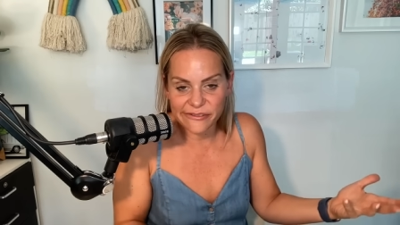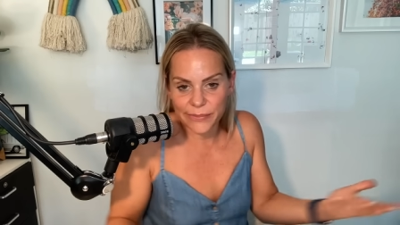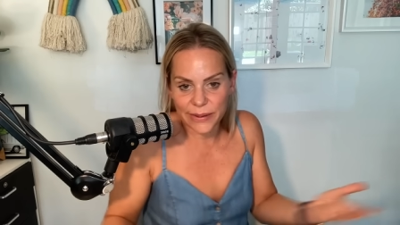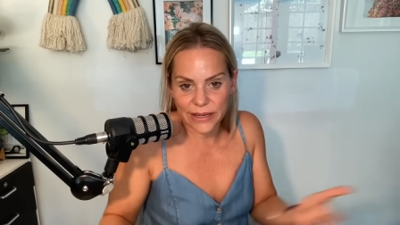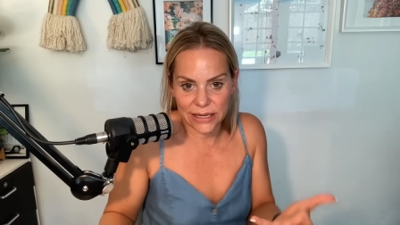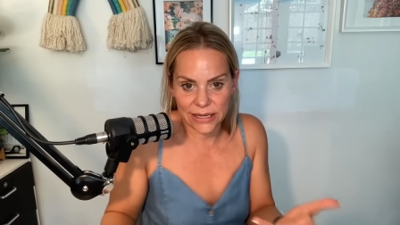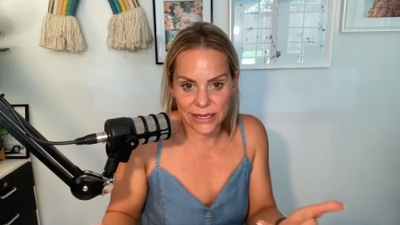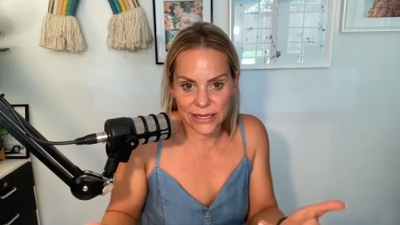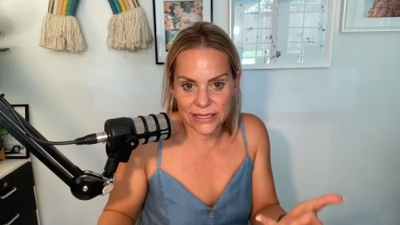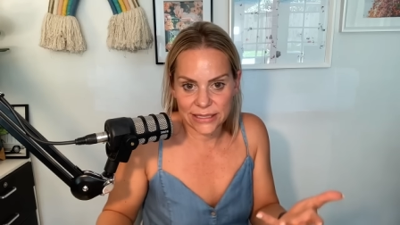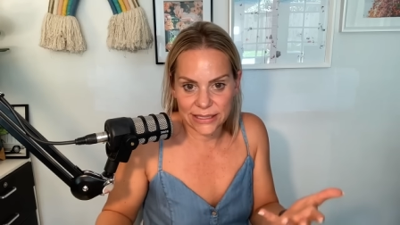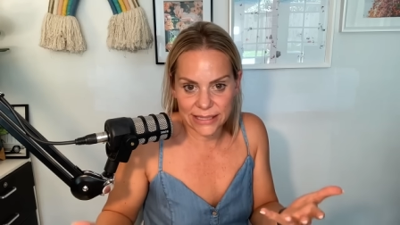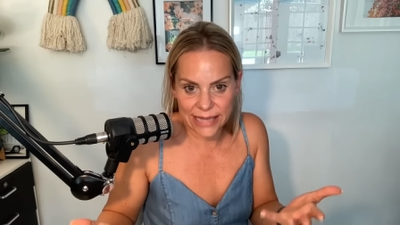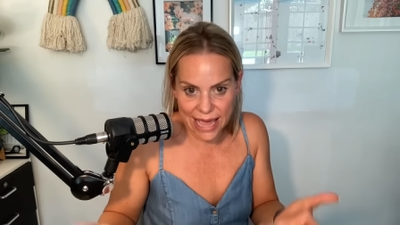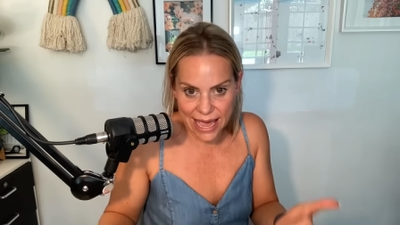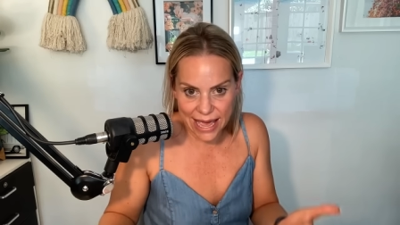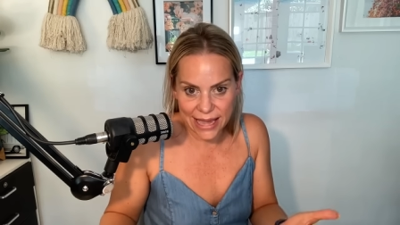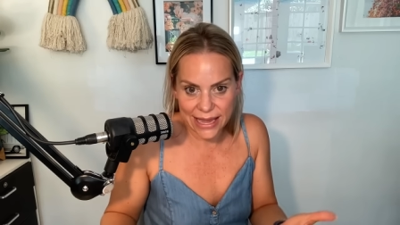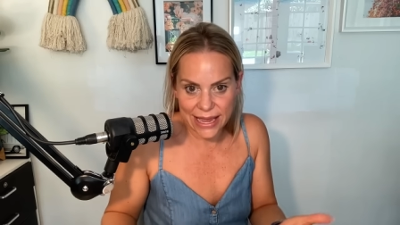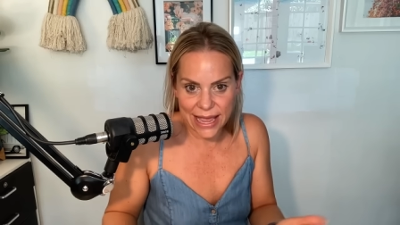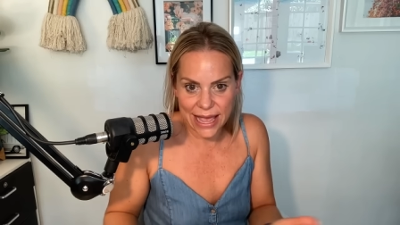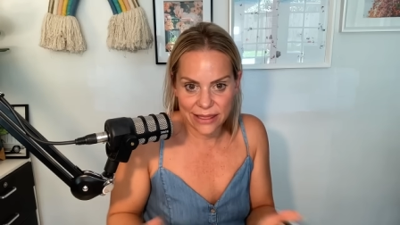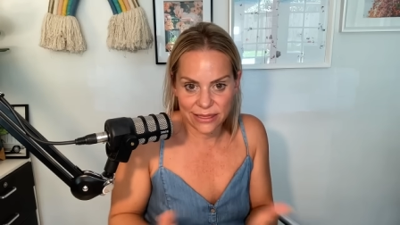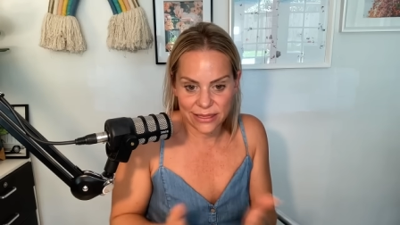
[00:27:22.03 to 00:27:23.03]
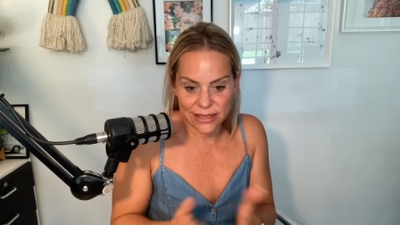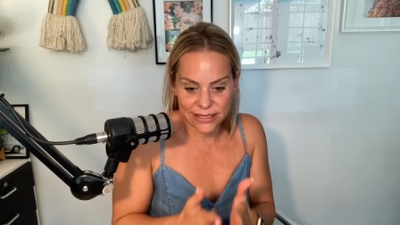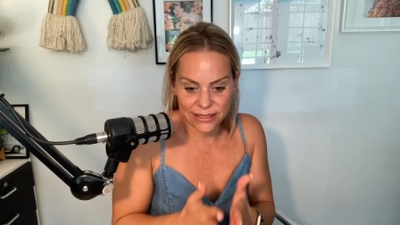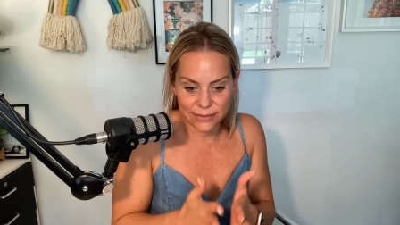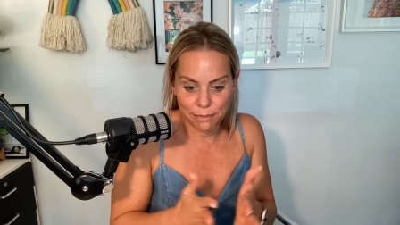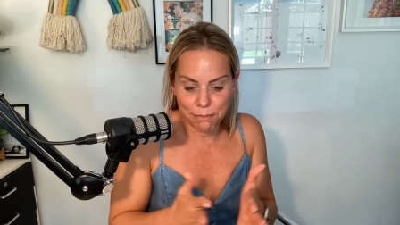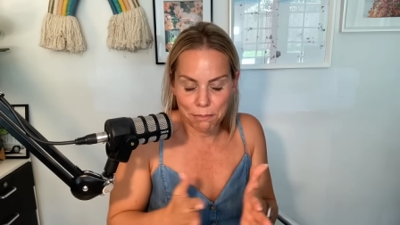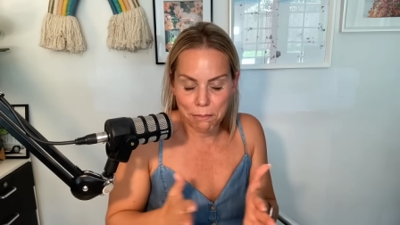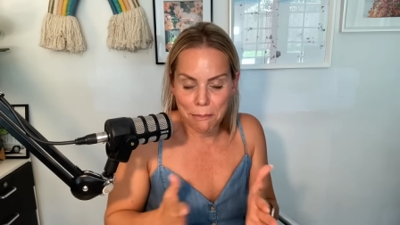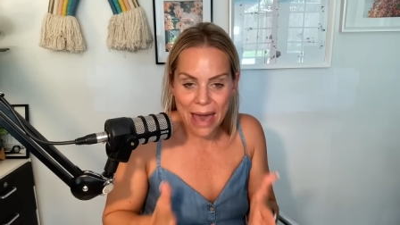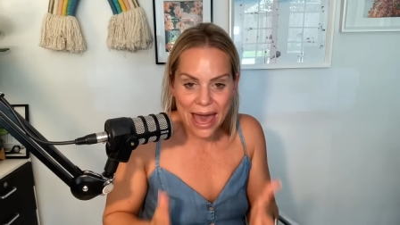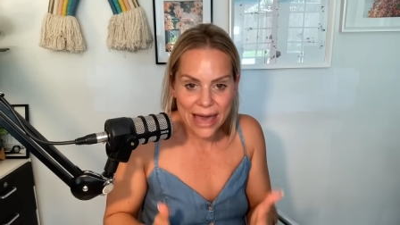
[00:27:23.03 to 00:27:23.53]
but he's gay and this
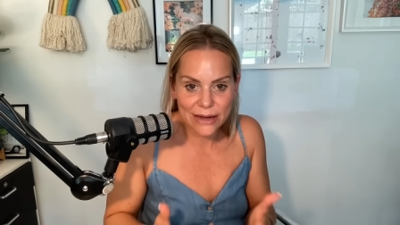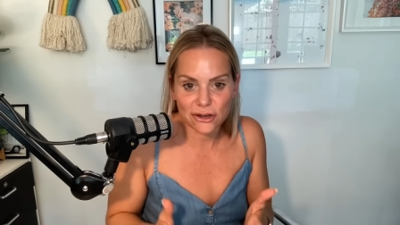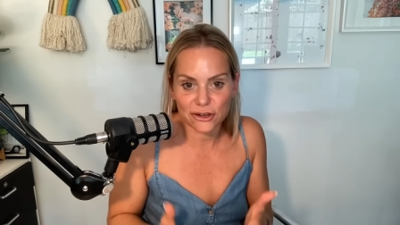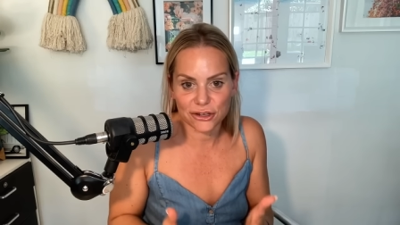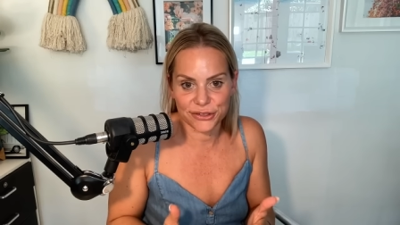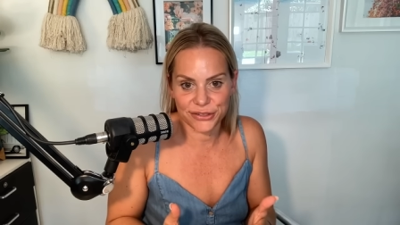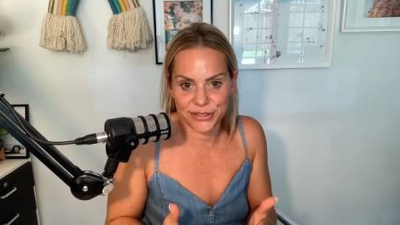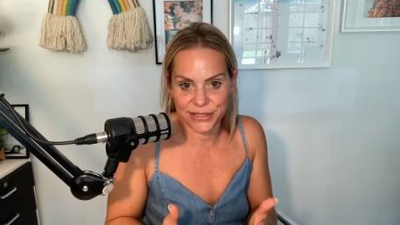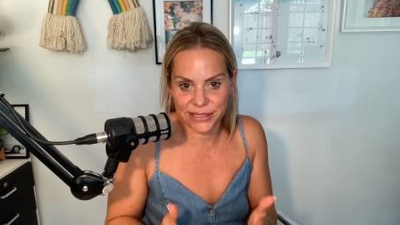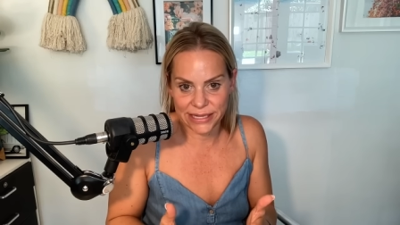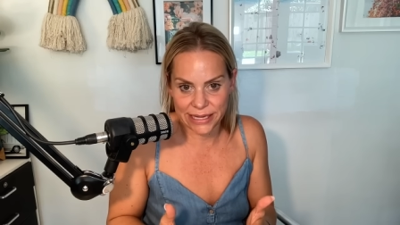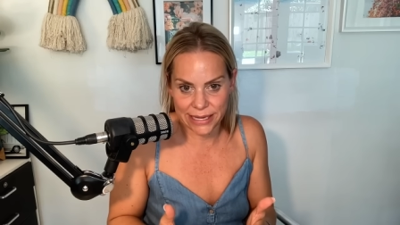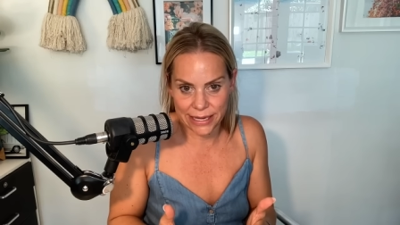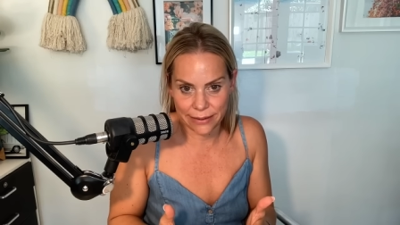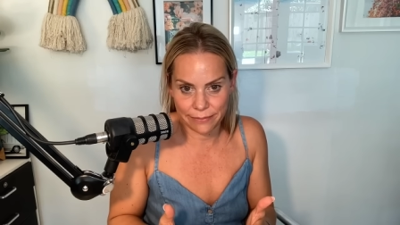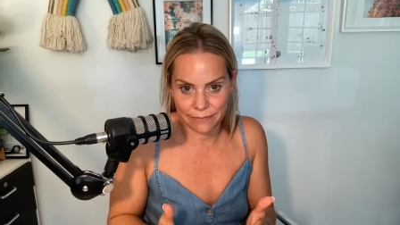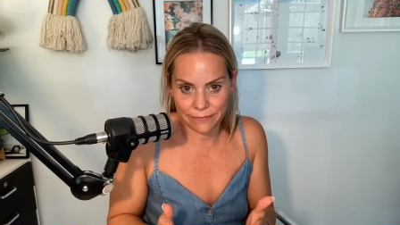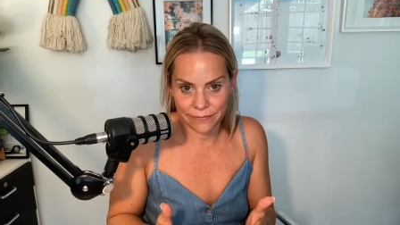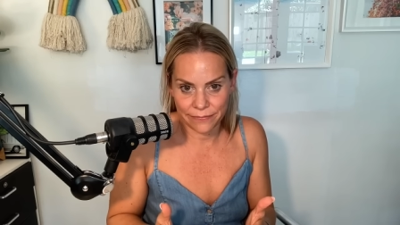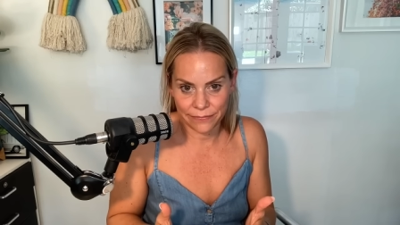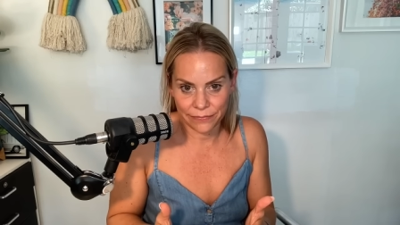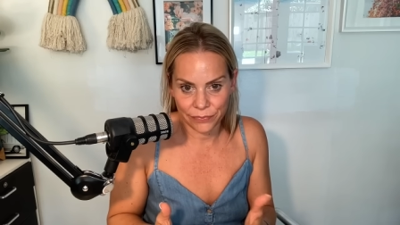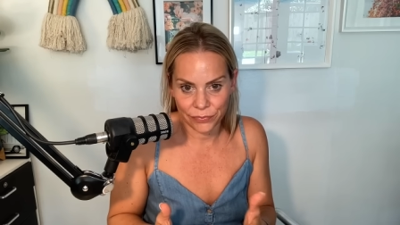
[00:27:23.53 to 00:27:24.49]
matters to him.